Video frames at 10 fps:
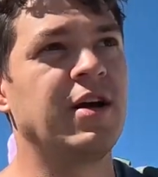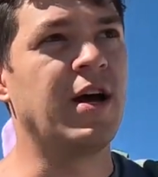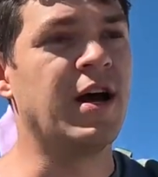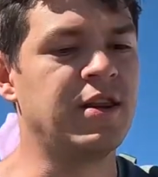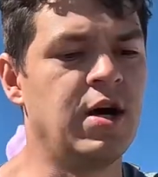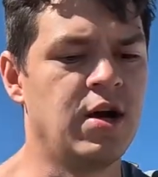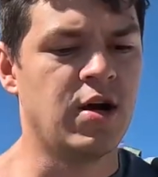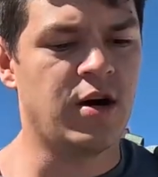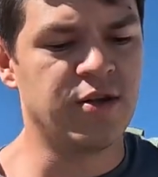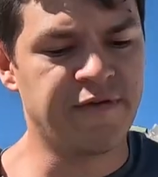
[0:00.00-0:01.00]
and
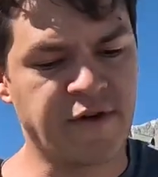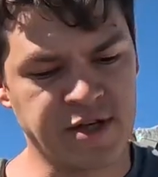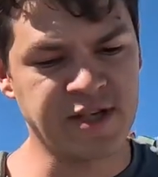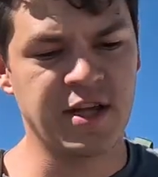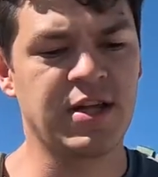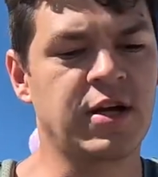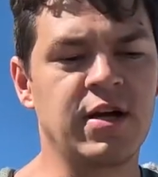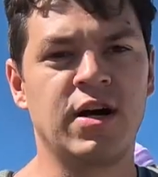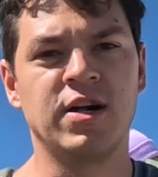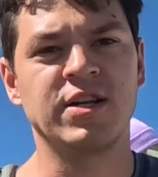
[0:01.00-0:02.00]
on the first day they're
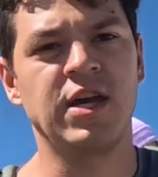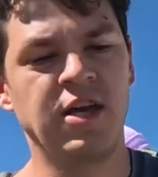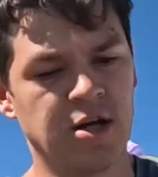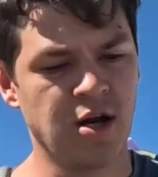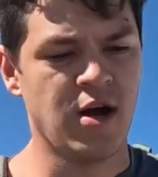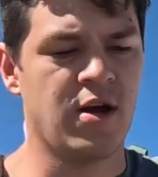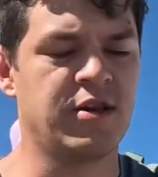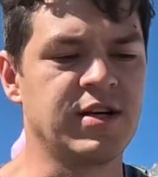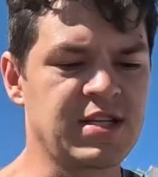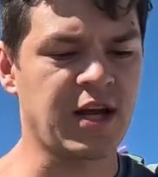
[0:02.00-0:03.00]
gonna hunt here,
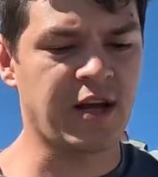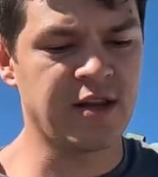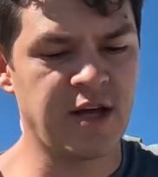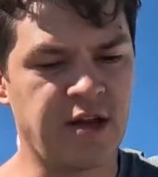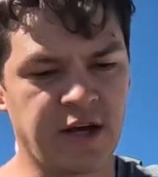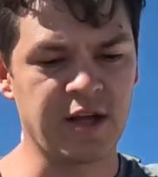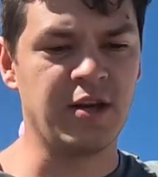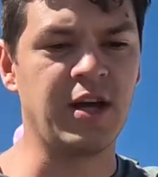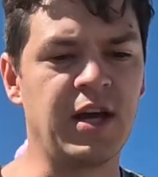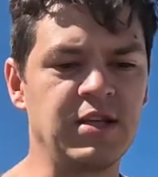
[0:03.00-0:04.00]
on the second day
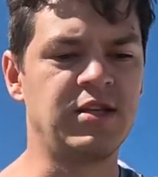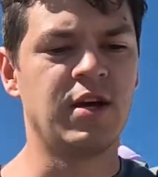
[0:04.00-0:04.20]
they get